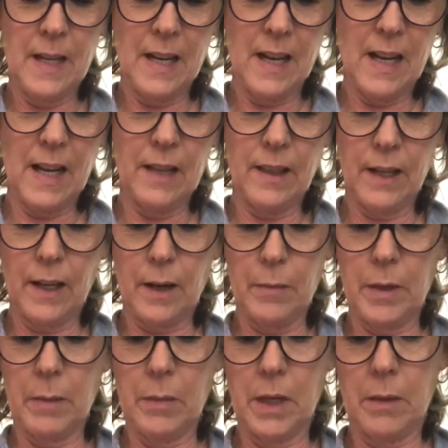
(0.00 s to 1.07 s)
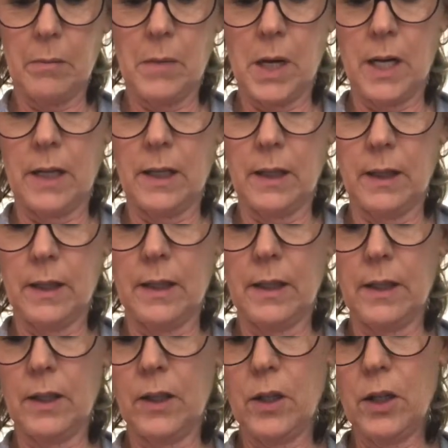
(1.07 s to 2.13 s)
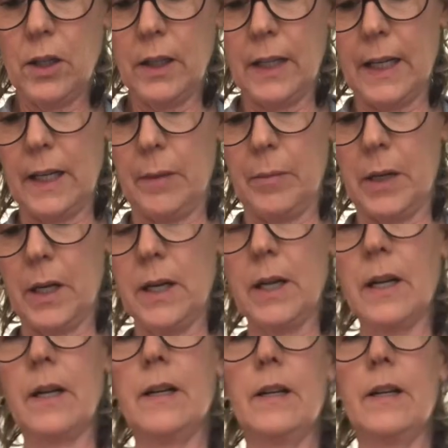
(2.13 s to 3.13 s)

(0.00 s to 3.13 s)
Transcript: I think I'm going to make mine a girl ladybug.